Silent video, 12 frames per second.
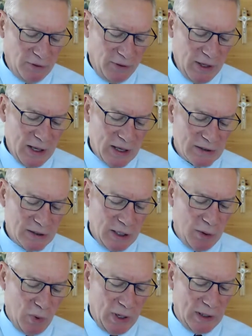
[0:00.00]
this, he
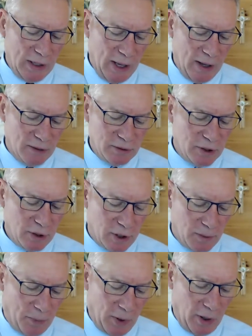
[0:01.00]
went down to
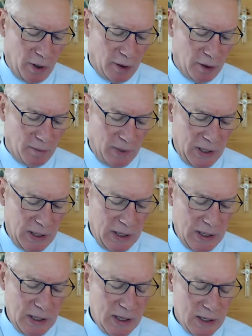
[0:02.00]
Capernaum, he,